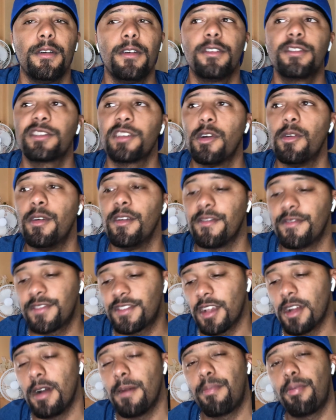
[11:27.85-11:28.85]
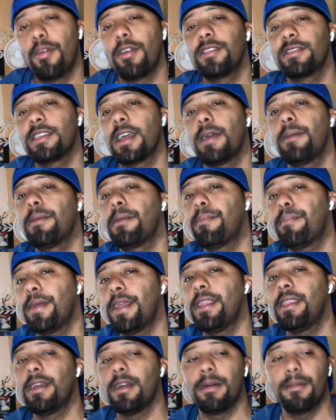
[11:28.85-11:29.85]
So if Shawn Porter's able to
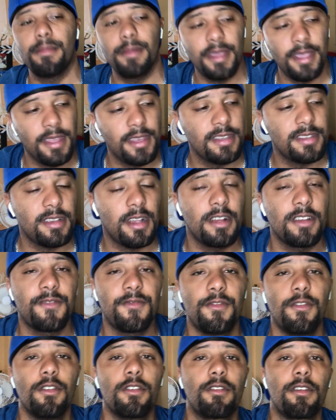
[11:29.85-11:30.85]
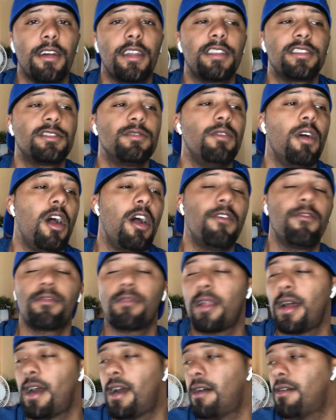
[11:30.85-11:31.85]
beat him, he deserves full credit too.
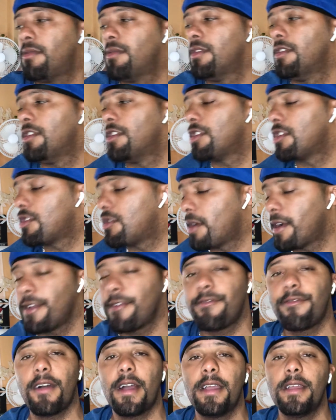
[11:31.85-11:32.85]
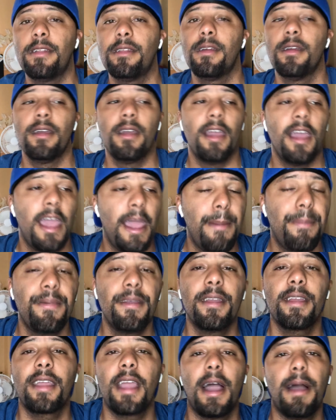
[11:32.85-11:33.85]
Overall, great fight.
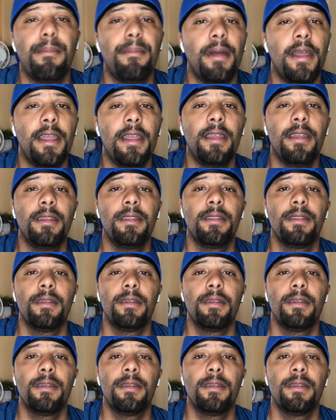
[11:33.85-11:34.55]
Happy it got made.